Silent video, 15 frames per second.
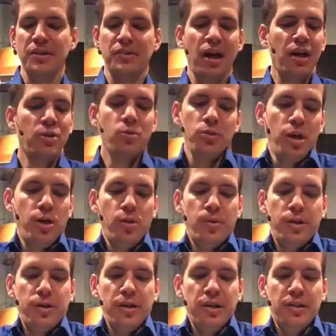I don't know
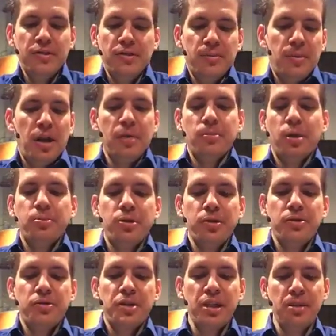where he is. Am I my
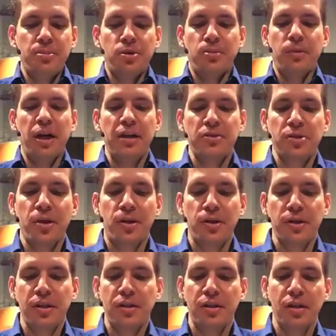brother's keeper? Am I his
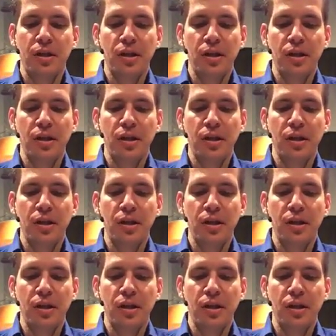guardian?